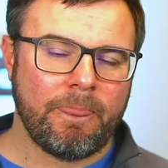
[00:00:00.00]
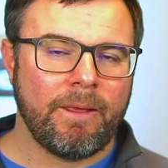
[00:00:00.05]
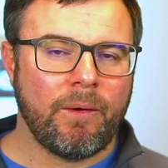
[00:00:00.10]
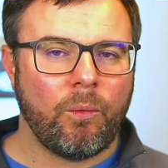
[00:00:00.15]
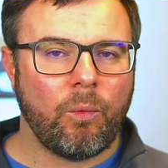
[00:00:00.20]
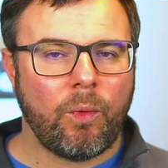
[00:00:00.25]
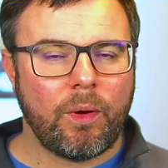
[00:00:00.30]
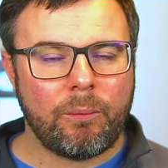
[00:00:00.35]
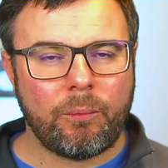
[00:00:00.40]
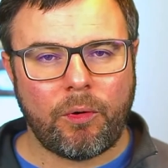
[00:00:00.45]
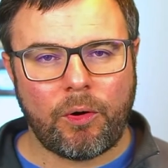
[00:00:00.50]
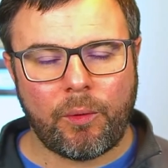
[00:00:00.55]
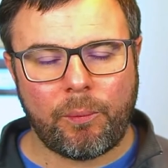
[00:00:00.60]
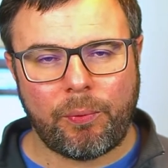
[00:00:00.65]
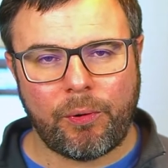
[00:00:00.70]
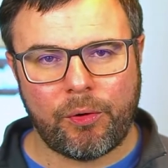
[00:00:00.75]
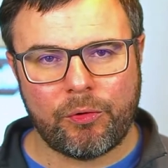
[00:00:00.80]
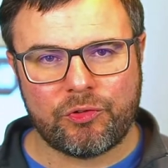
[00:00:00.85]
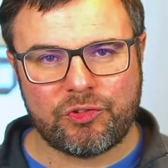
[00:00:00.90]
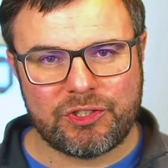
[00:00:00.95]
One more
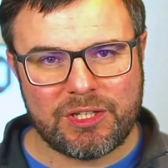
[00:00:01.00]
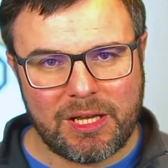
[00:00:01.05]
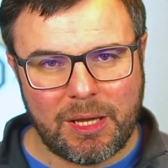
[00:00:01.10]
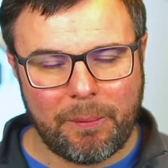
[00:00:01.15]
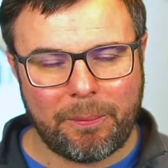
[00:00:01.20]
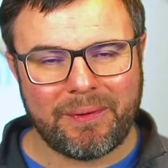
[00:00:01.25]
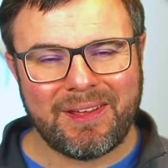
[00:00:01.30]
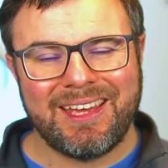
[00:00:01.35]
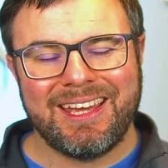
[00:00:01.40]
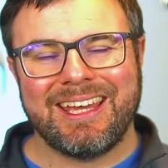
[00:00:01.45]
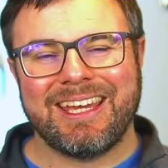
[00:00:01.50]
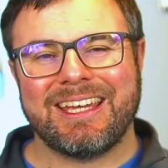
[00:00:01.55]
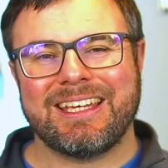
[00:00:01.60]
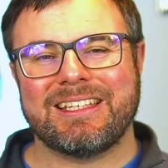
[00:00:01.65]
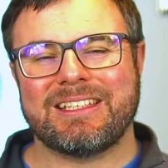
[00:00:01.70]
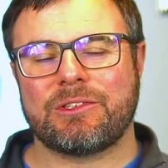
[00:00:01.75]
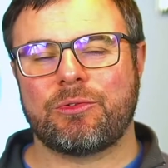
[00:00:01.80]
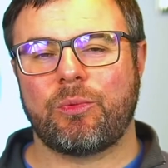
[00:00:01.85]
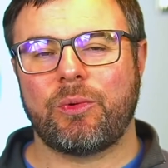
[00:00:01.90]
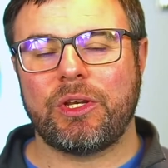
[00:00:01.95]
pro tip
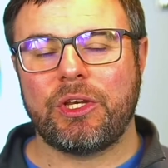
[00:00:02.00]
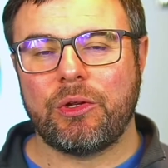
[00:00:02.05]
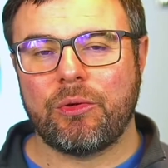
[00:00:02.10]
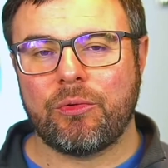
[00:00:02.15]
is when you